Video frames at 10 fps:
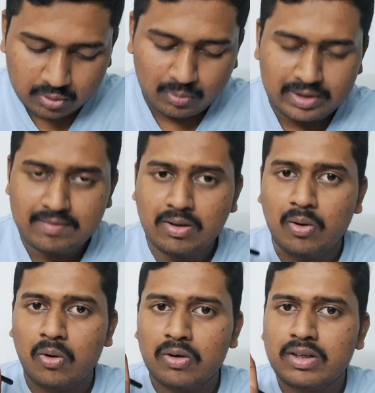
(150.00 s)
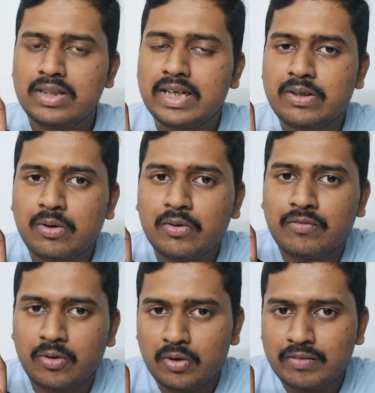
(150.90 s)
what is the order that you have to
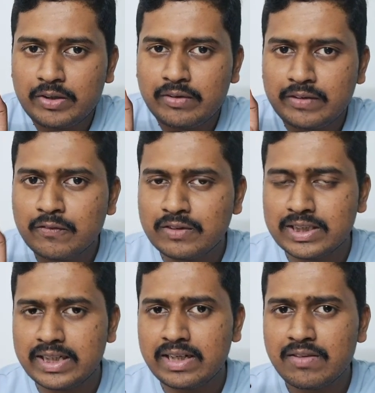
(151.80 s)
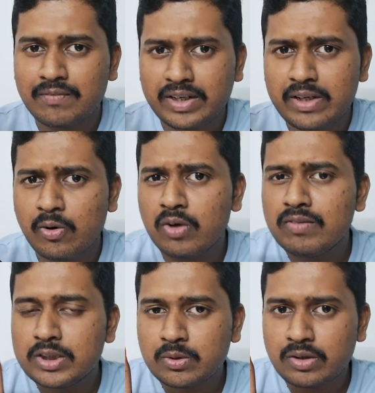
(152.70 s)
follow when you review GT? It is very
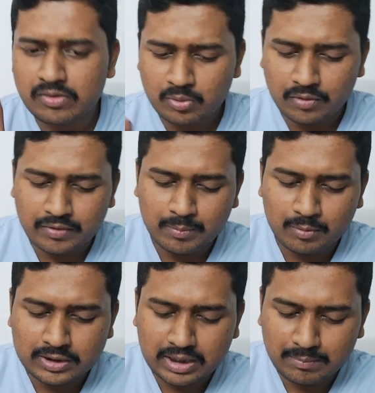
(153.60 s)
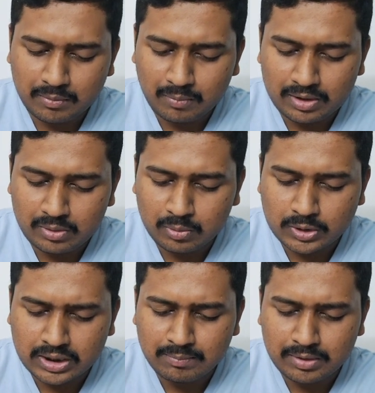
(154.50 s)
wrong when students go from question number 1 to
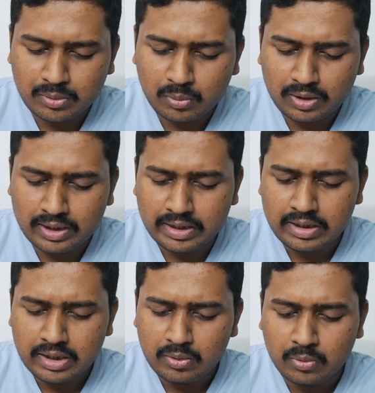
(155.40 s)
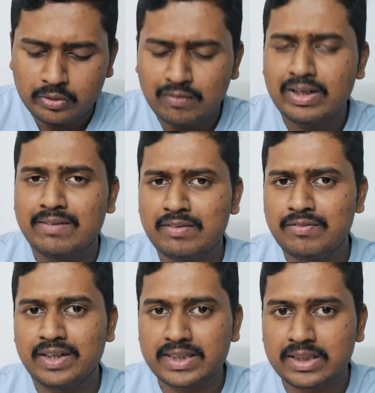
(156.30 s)
question number 200. No, you will never
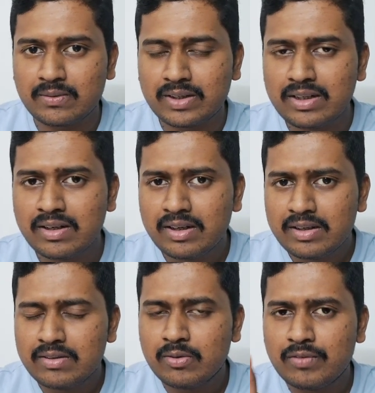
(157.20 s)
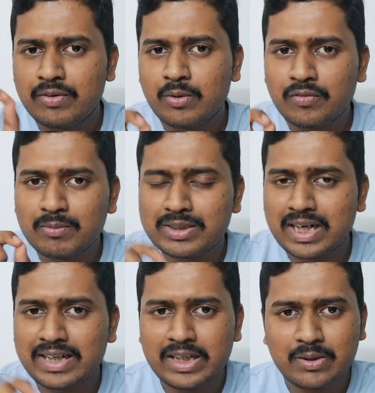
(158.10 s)
finish it. Okay, so if you go from
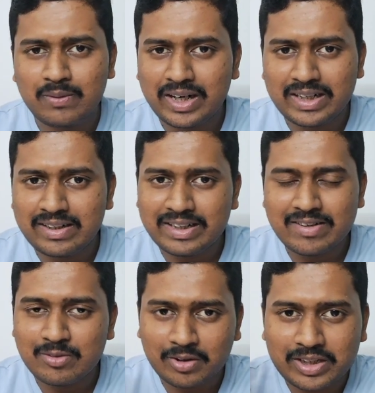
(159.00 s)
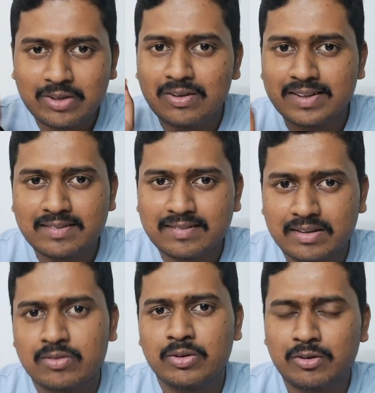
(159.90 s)
starting to end, it is not at all
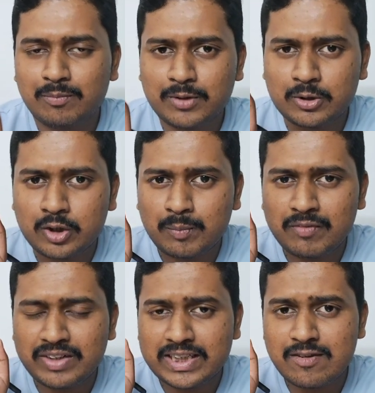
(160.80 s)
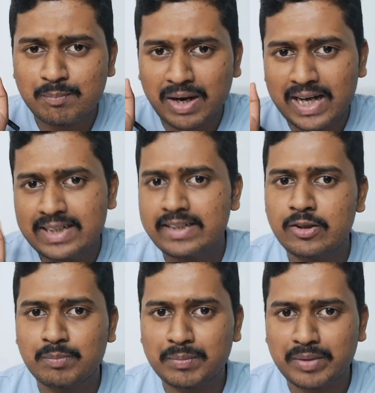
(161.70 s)
necessary. So you should be very smart in
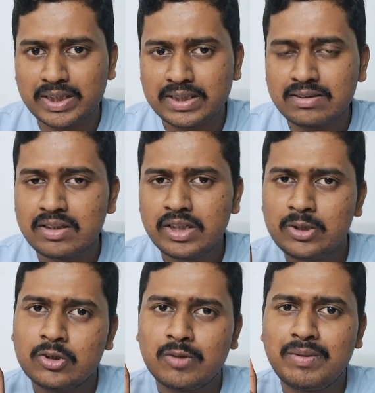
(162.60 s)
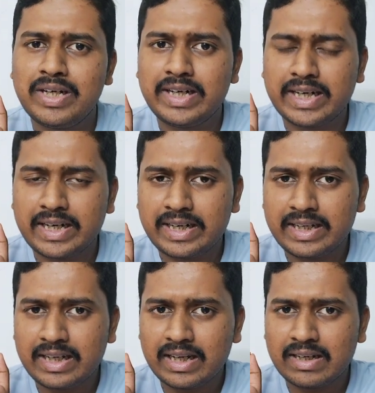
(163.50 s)
your preparation. You should be
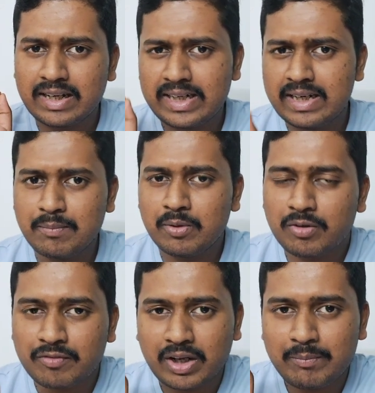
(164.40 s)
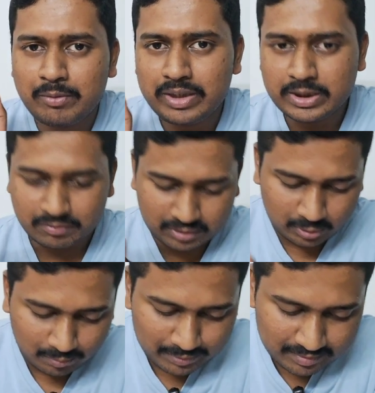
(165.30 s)
dedicating correct amount of time to each of the
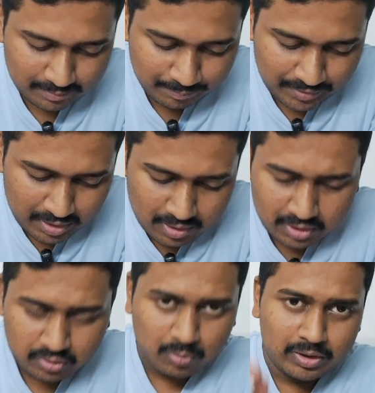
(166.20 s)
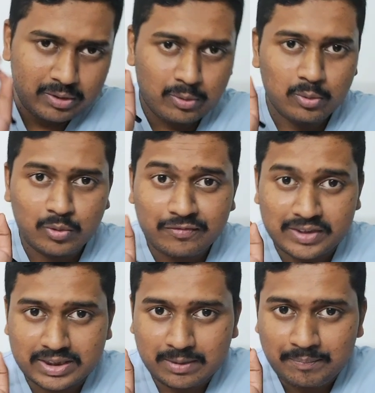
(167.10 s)
topics. So what you have to do
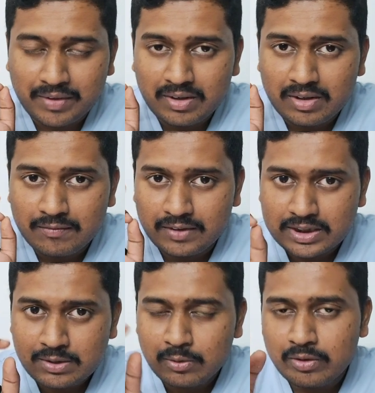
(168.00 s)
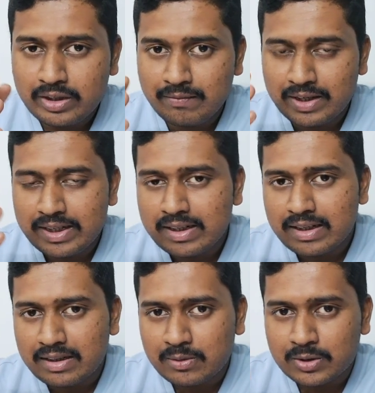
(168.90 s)
first? First, you have to
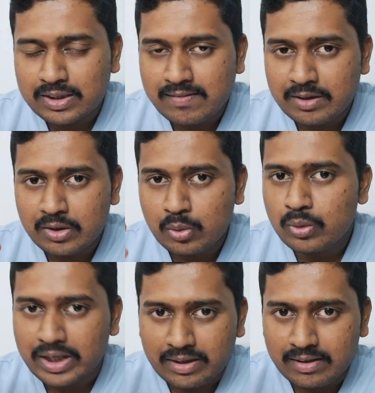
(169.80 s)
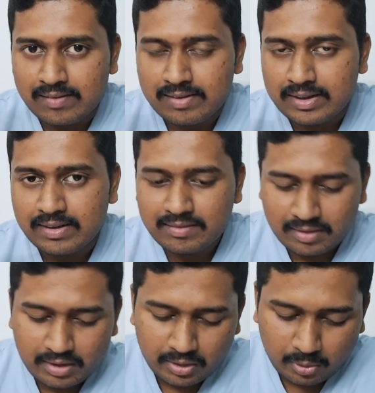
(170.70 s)
divide questions into two categories, that is
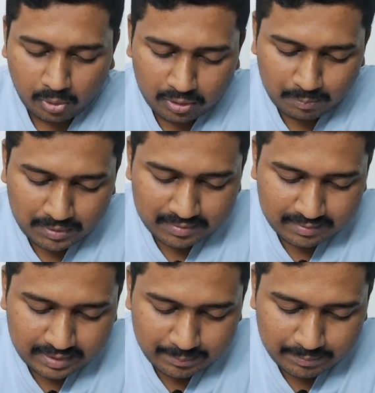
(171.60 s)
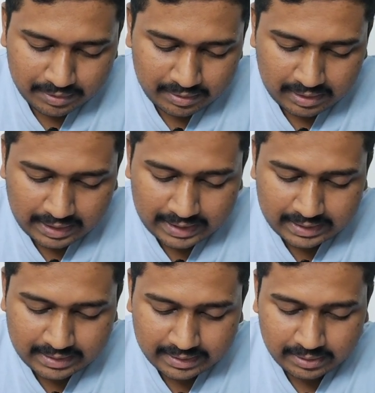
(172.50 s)
wrong plus skipped
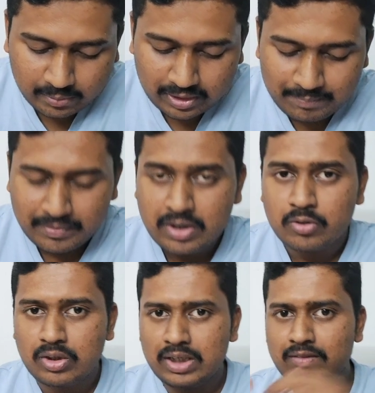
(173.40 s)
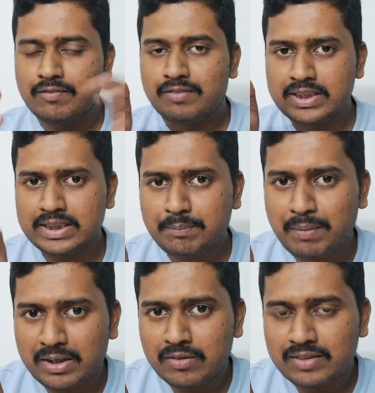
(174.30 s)
and correct. Okay, so in our first
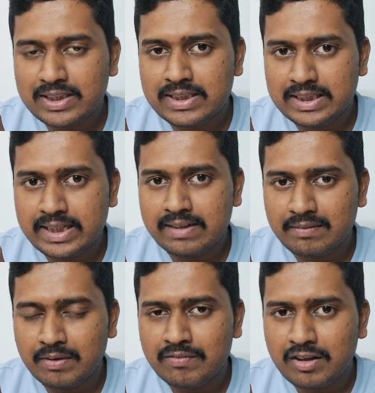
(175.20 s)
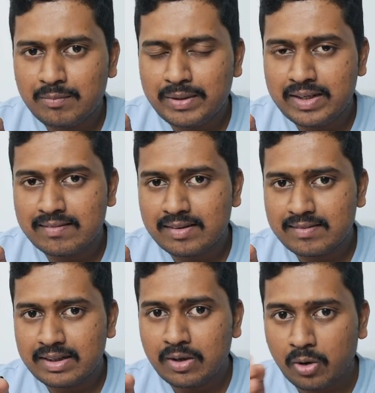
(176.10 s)
part of the GT review, we will be
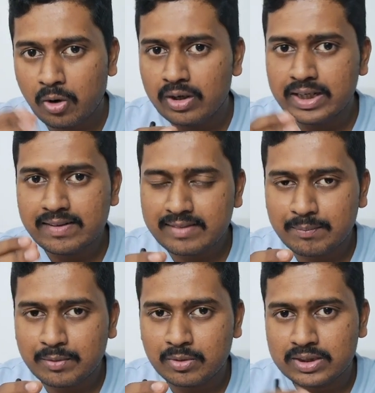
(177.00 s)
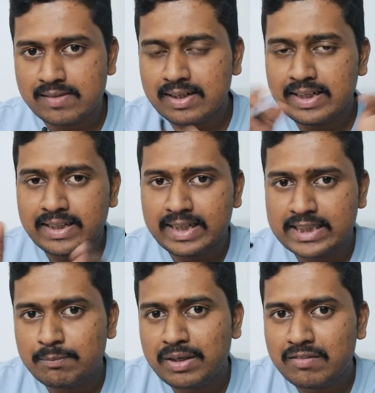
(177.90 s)
discussing wrong and skipped questions, and in the
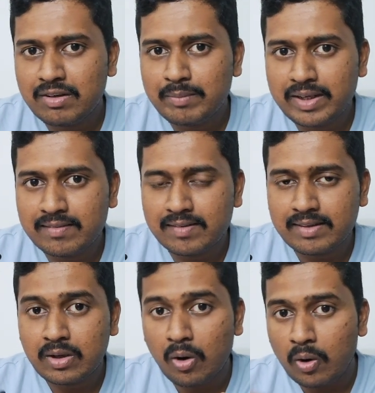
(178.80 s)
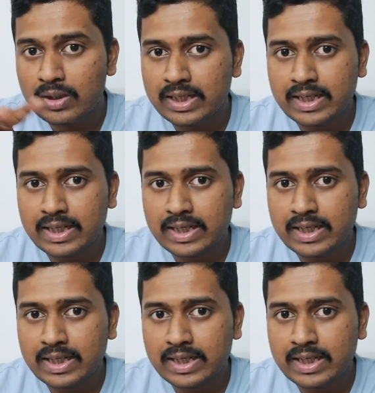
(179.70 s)
next part, we'll be discussing all